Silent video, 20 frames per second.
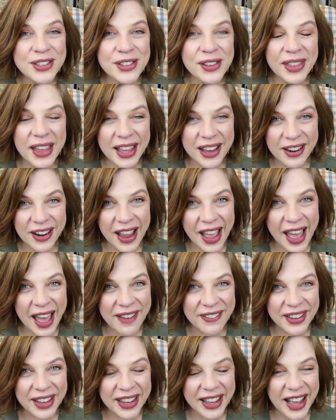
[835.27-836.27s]
So there you
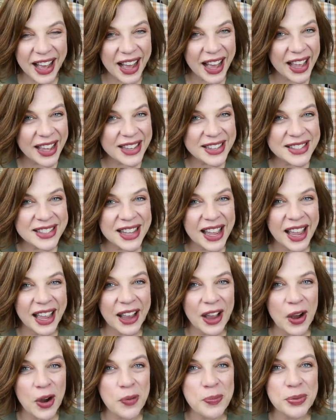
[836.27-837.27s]
have it, guys.
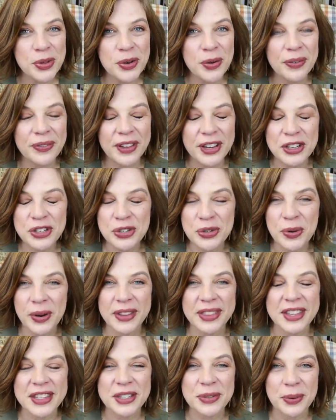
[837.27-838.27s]
I hope you have
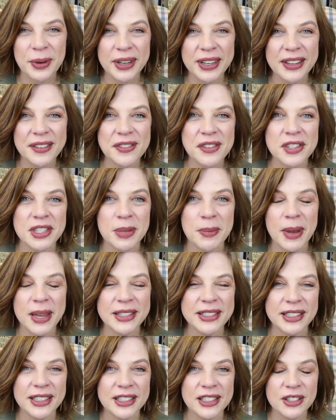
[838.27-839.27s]
enjoyed this one. It gives you some
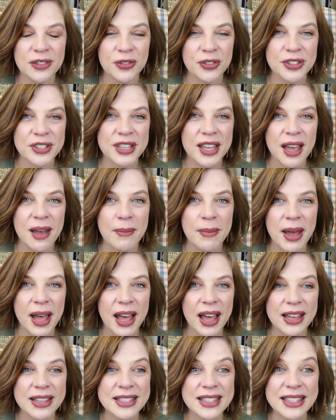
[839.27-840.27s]
ideas for some
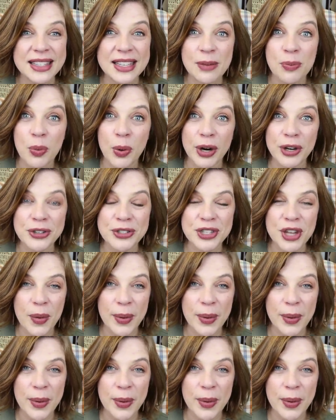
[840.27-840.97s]
uh, sleepwear